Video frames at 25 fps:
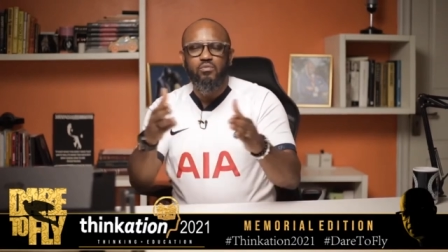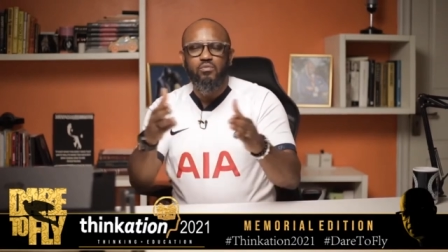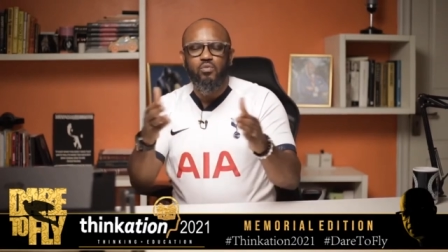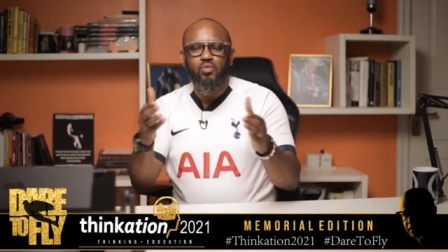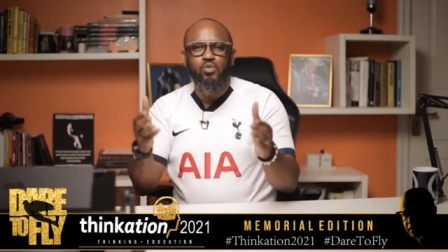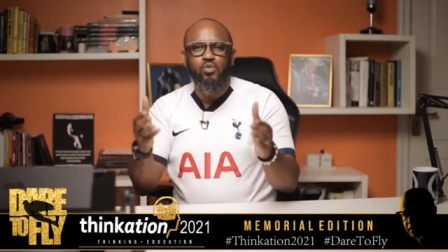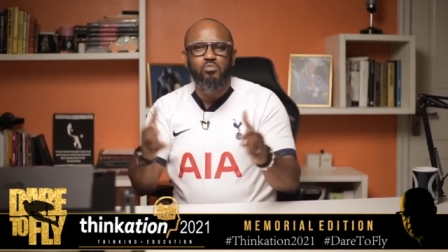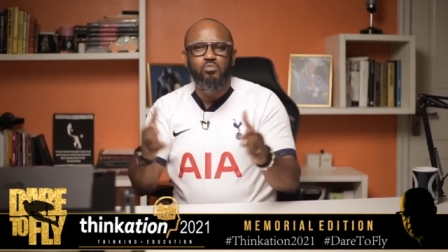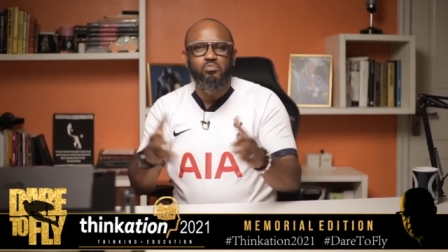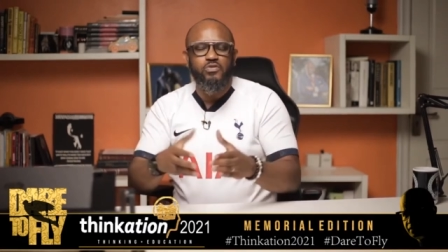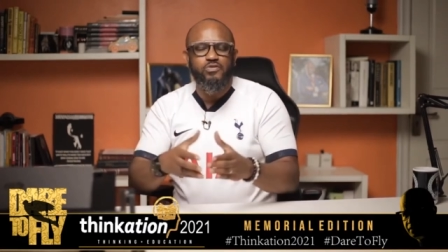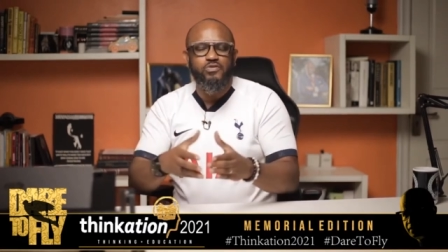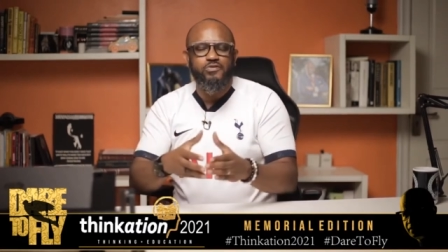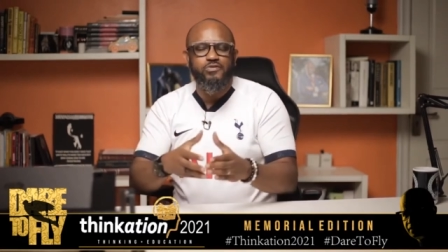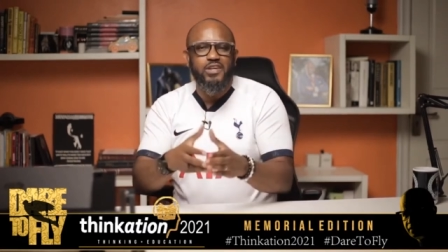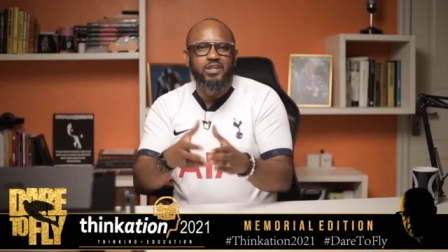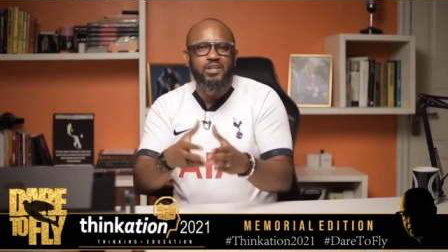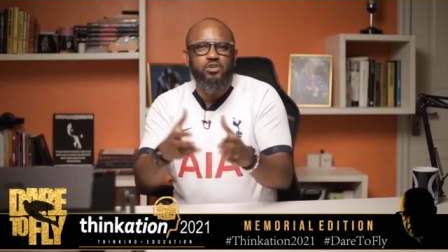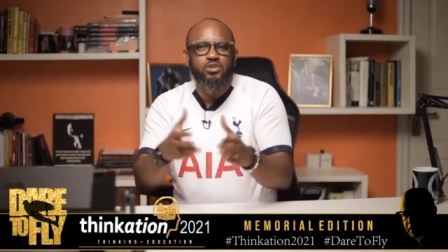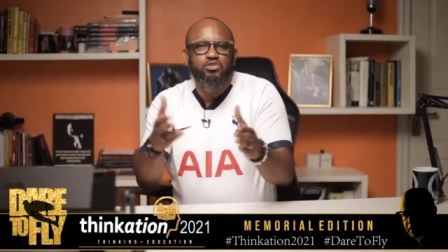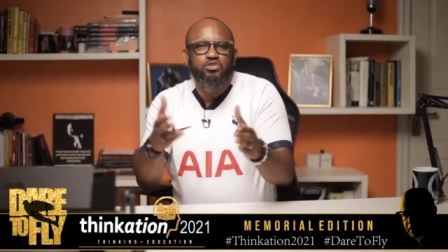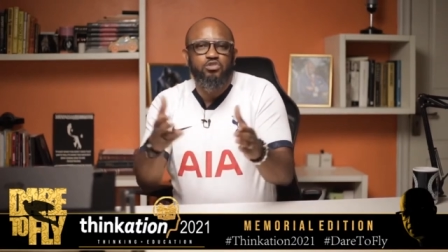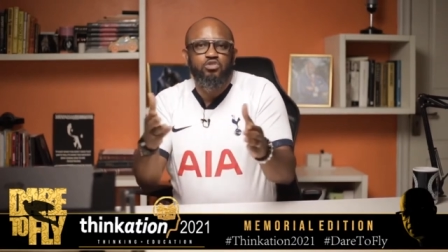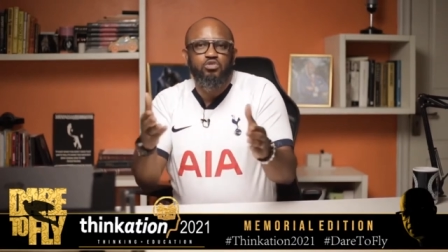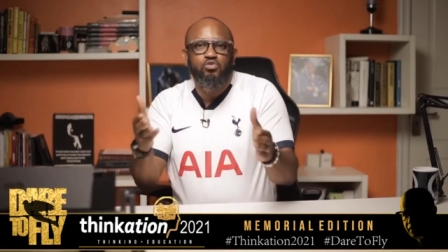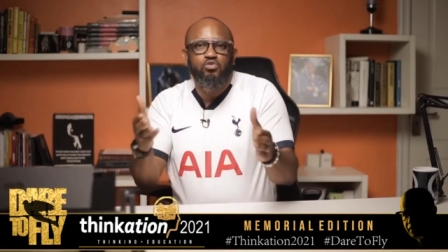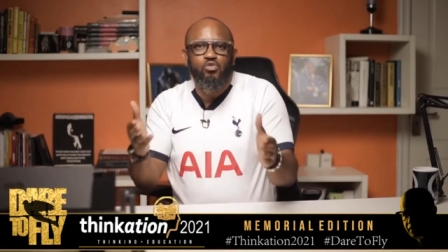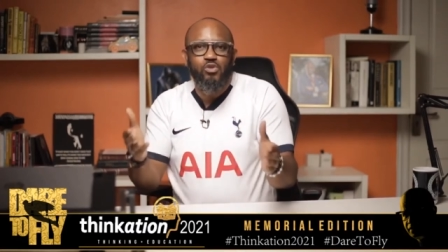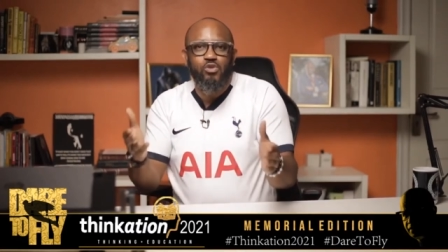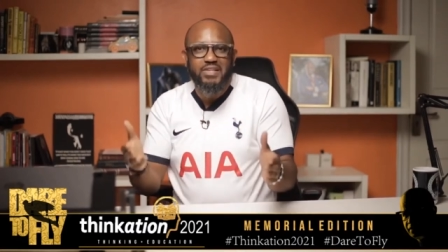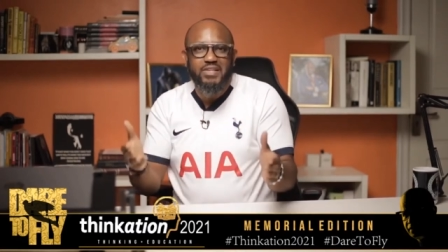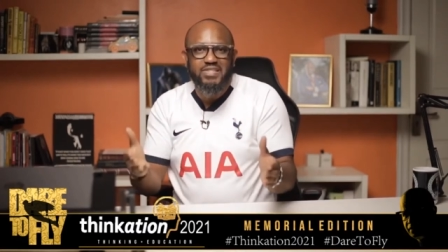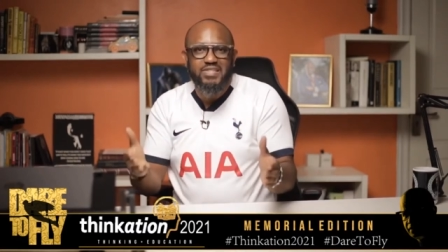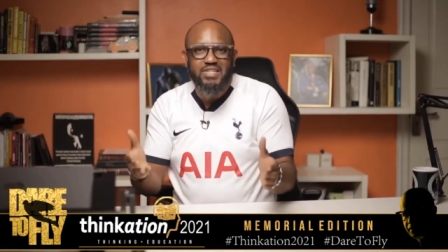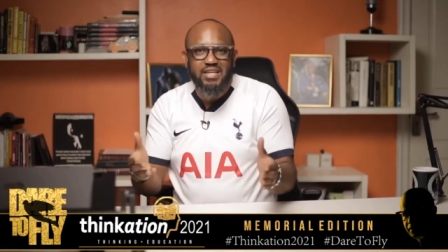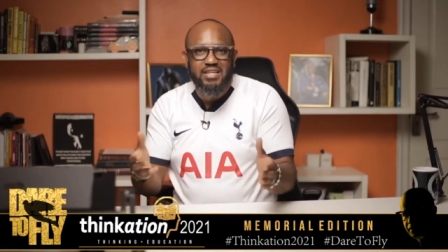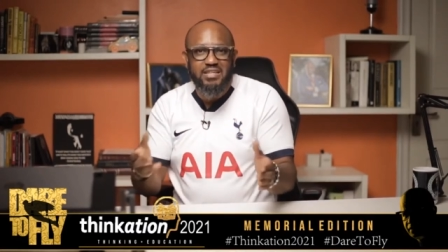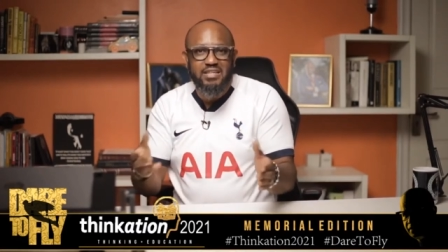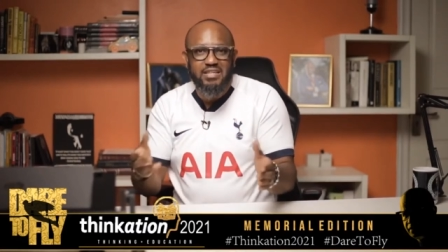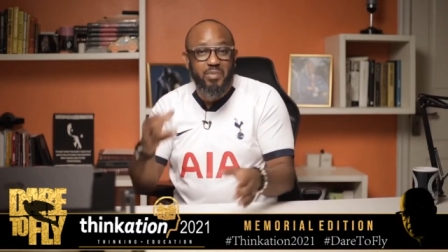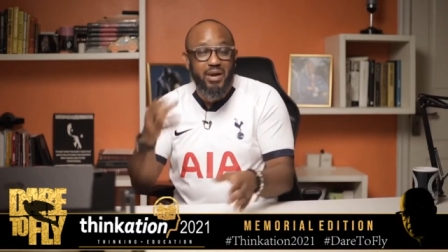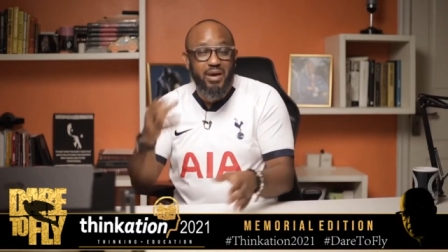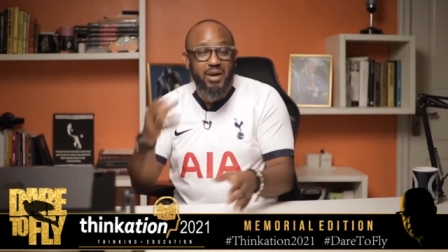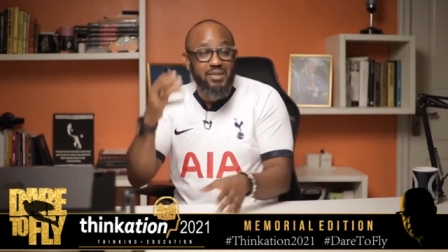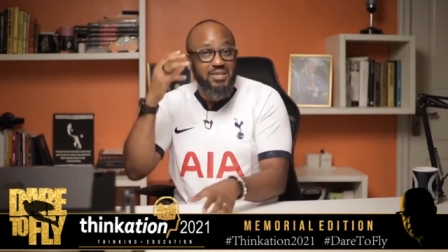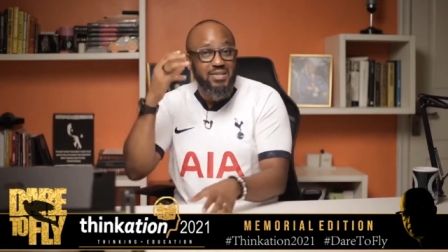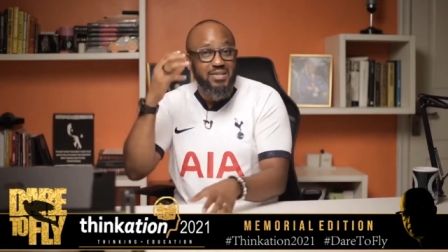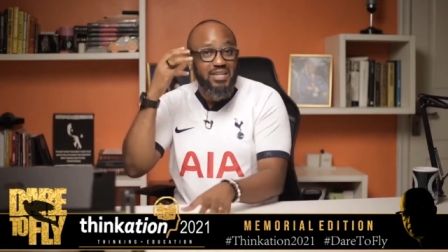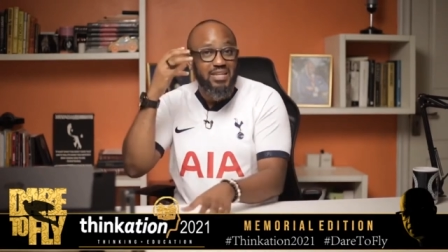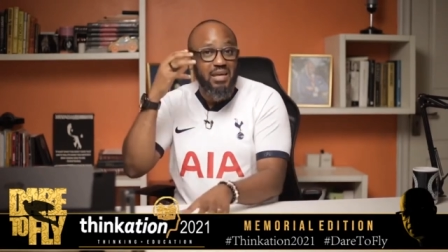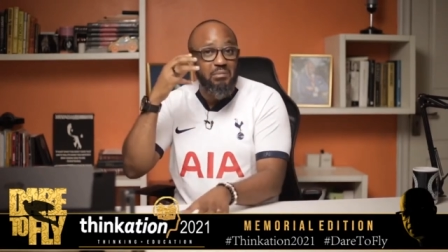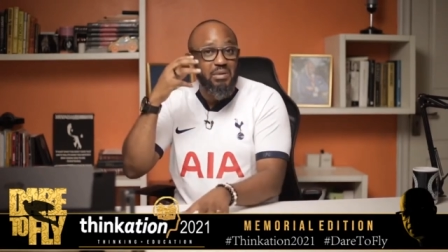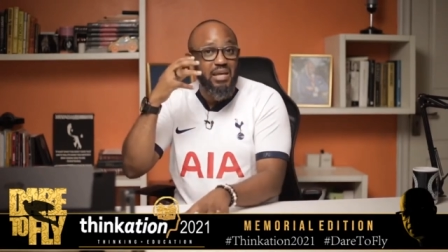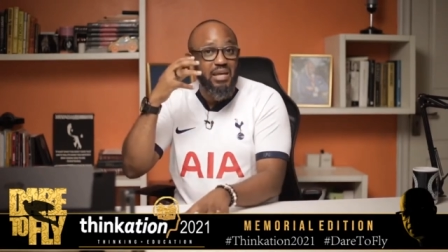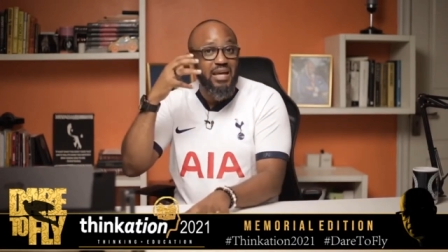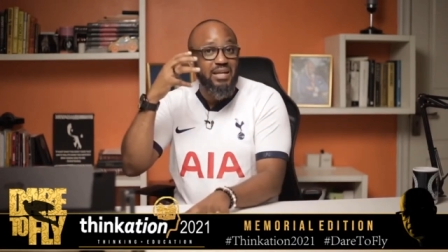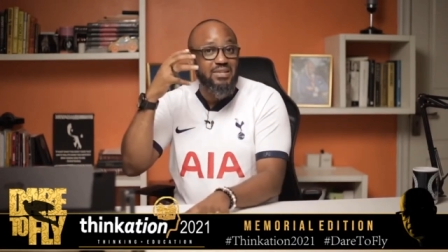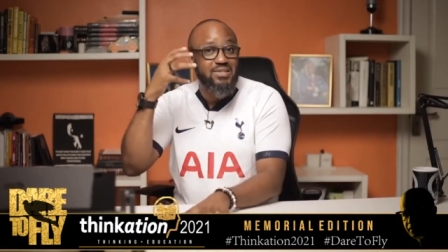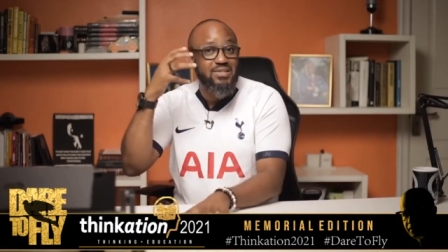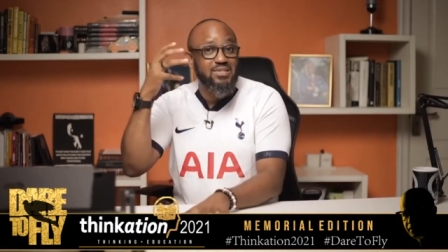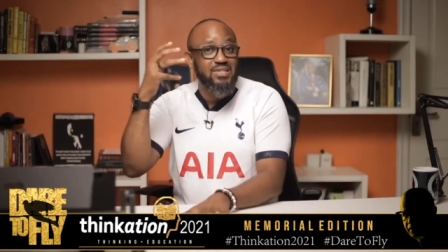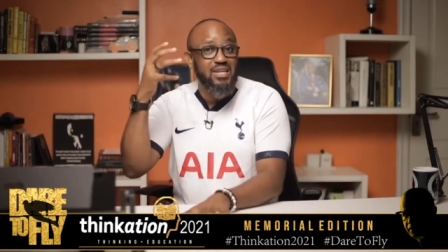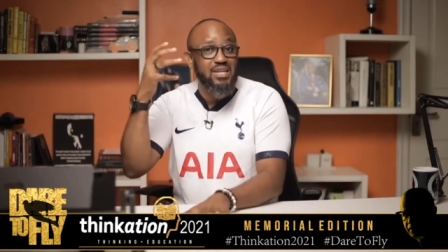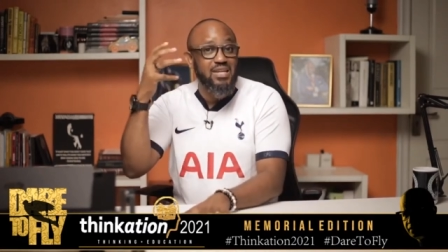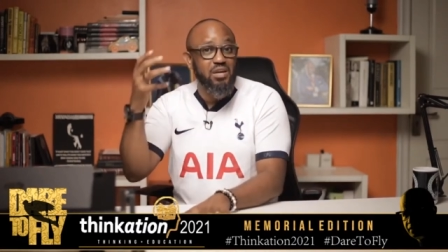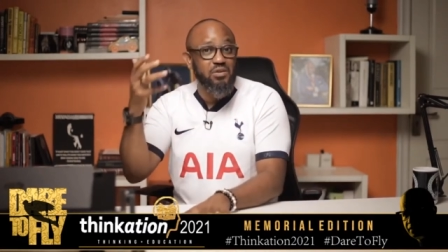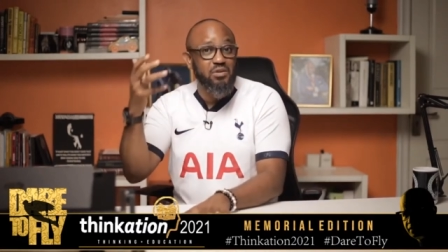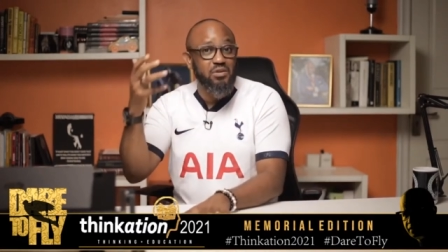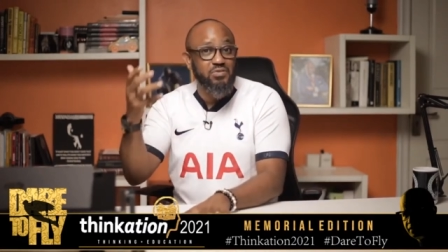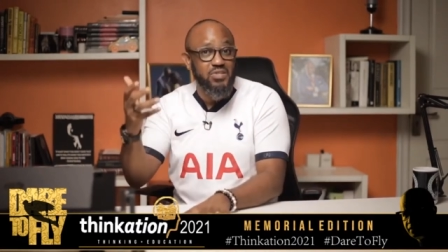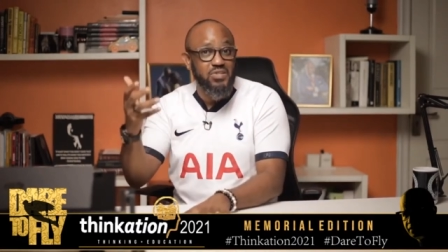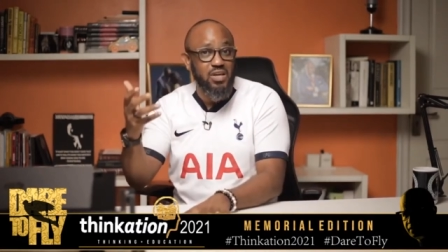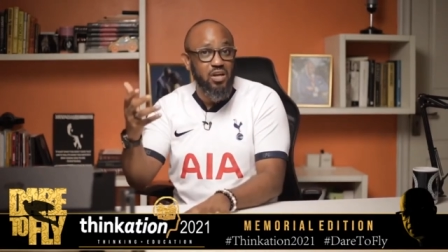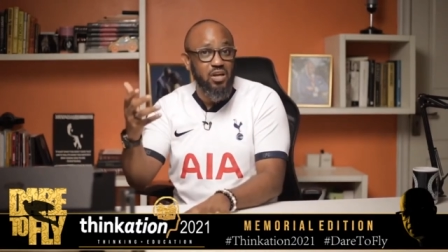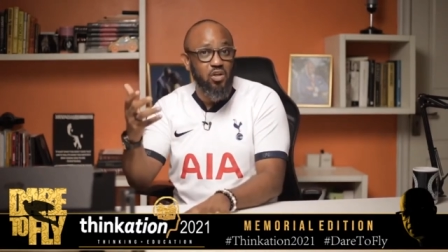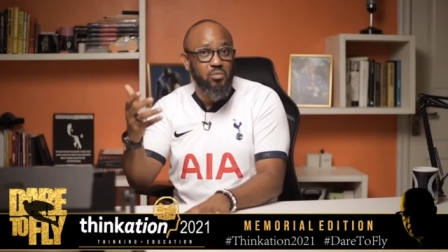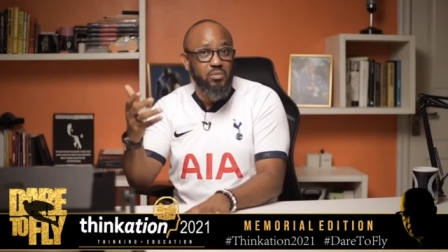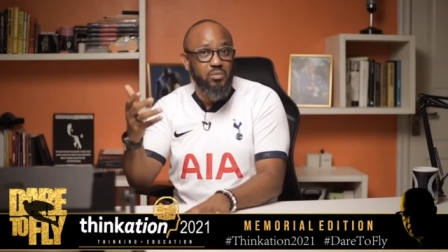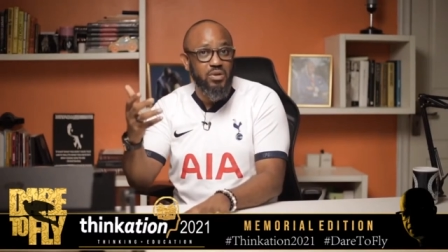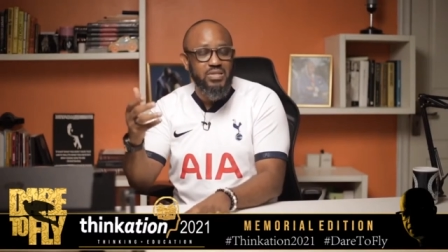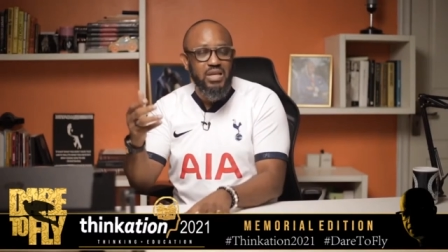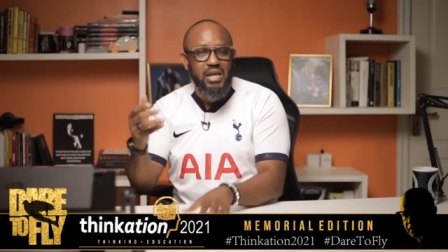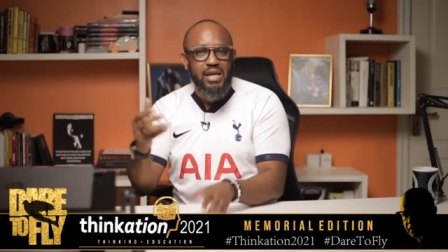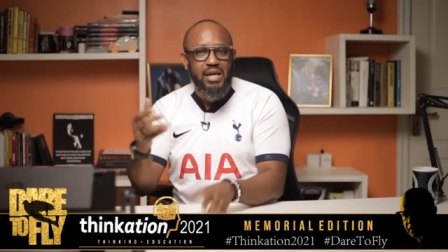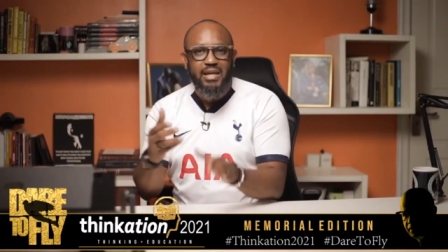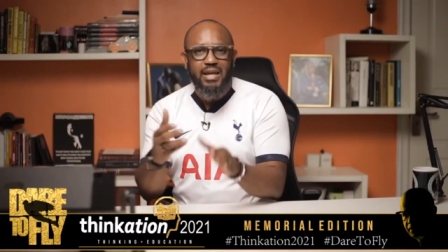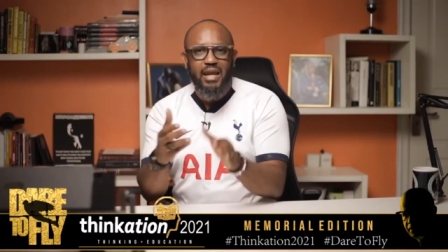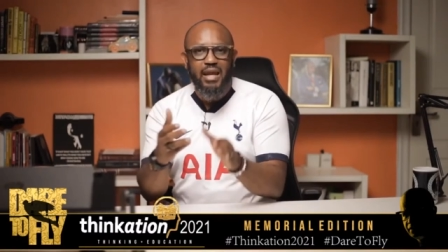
wouldn't feel threatened by the time he had to take off his helmet.